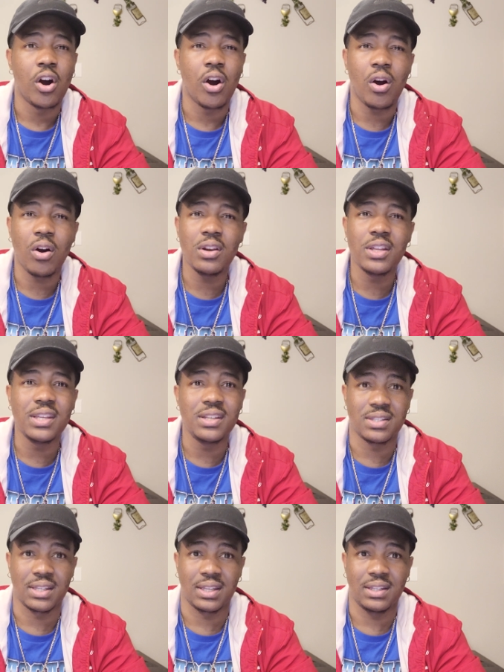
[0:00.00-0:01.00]
all of
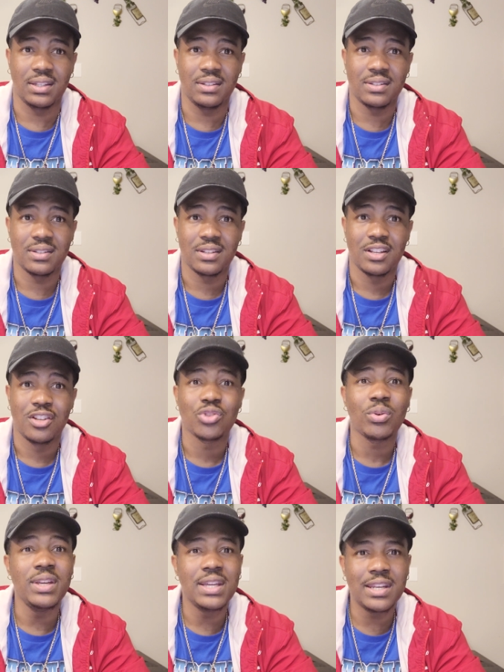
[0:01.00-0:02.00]
these things
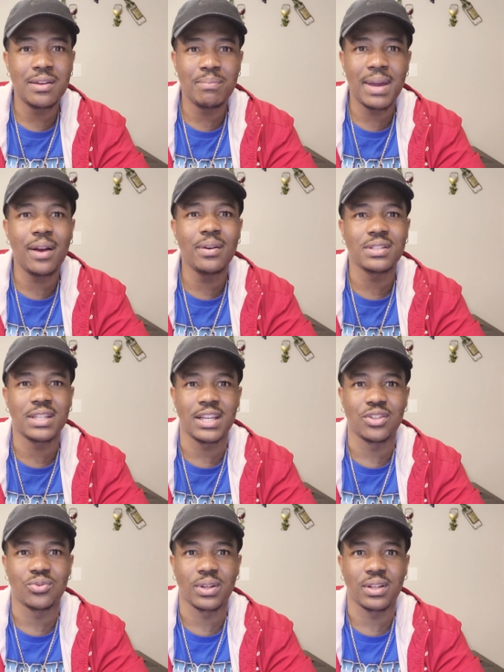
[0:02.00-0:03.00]
so he can embarrass
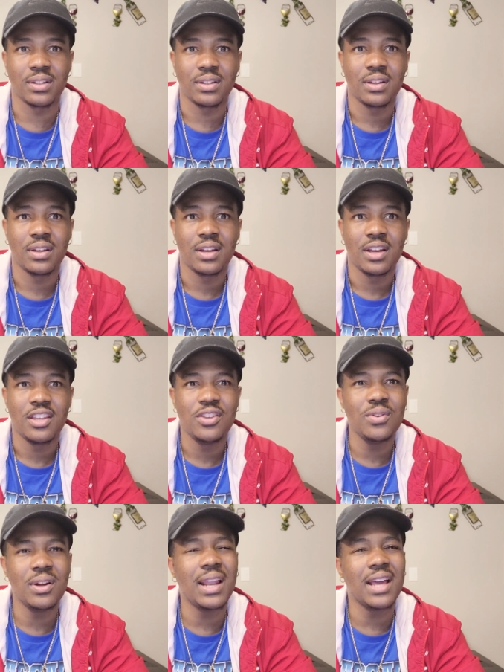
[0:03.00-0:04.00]
Kendrick.
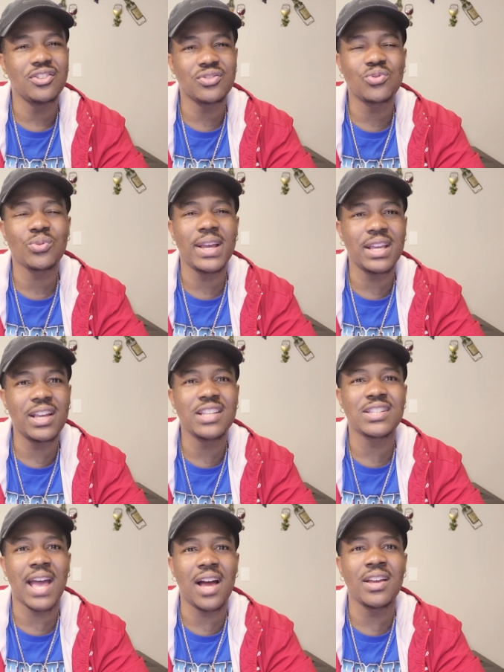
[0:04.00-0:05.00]
You know, like Drake
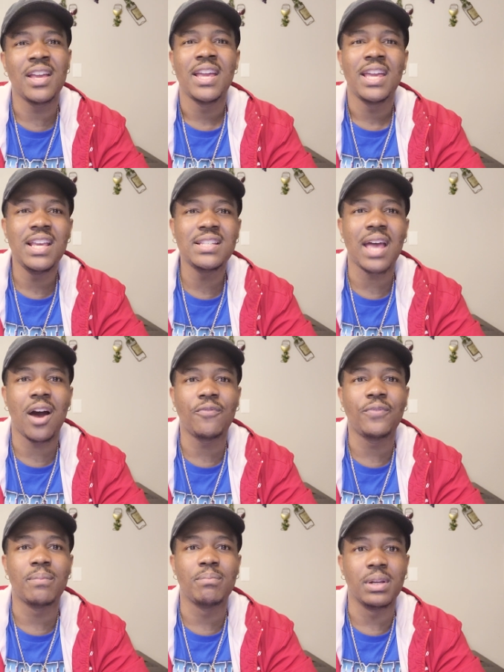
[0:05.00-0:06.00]
is out. He's
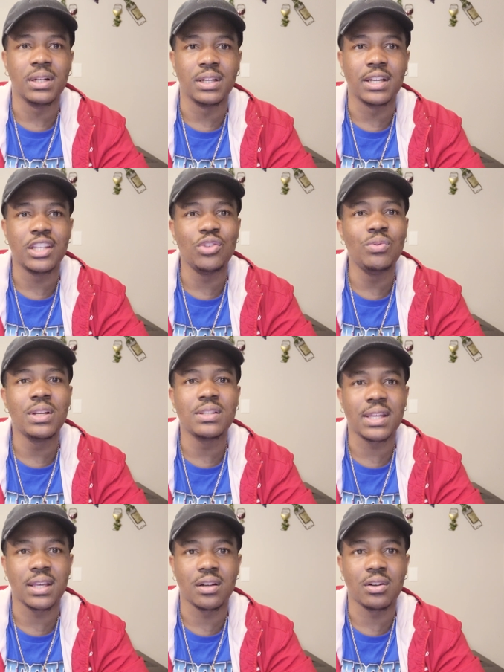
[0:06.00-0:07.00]
out for blood, and you can
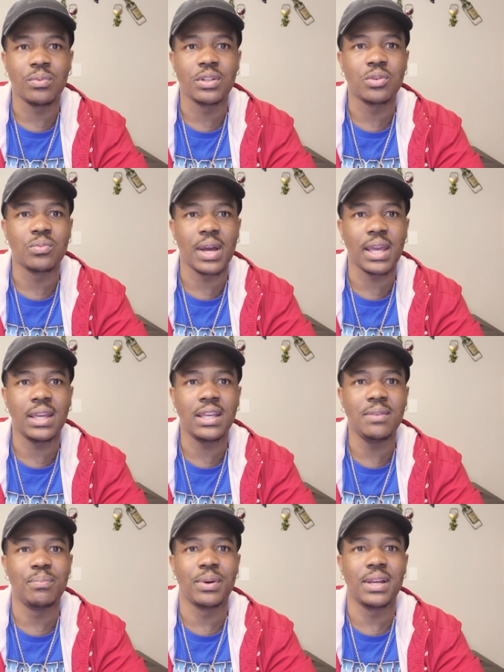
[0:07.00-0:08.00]
tell with the way
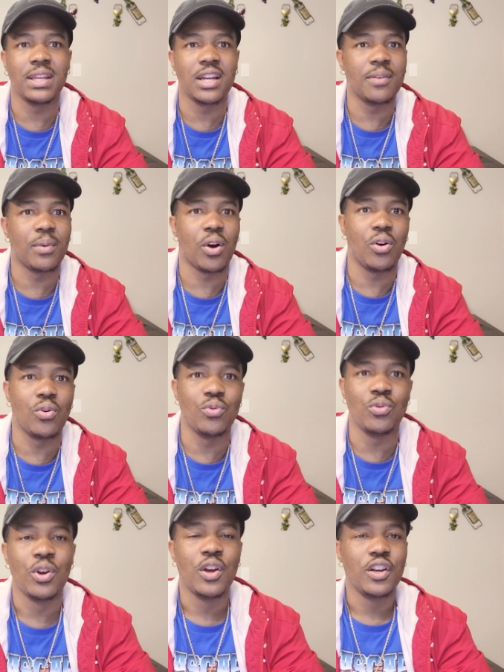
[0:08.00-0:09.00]
he bringing up.
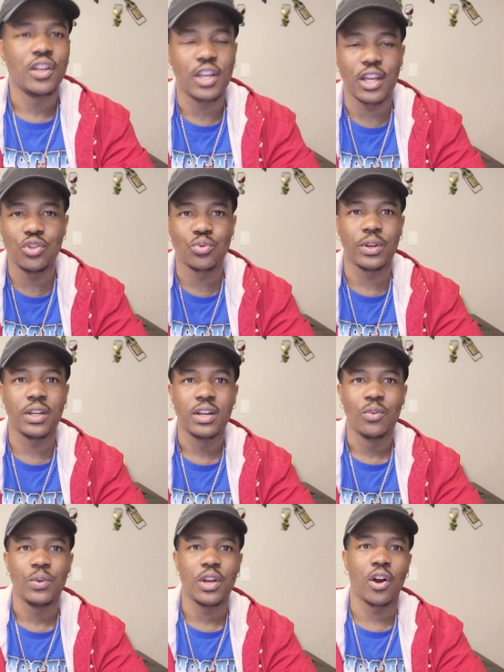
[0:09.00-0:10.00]
Oh, Kendrick,
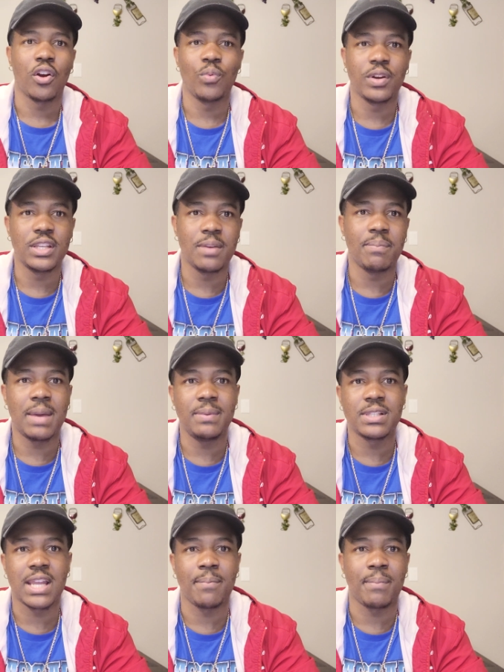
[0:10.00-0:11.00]
we heard one of your
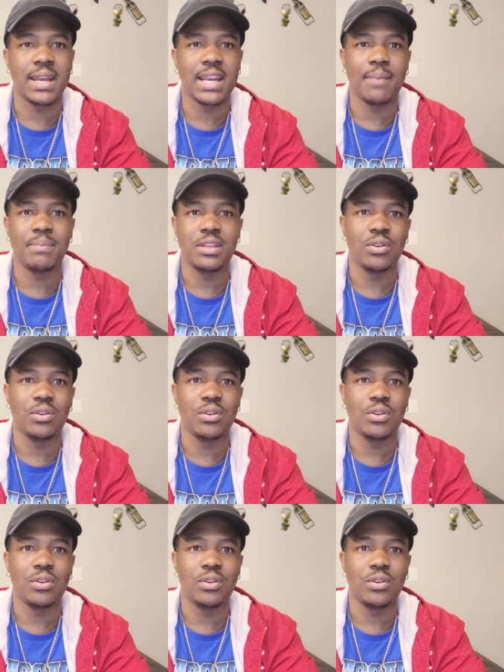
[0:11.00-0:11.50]
babies not might not be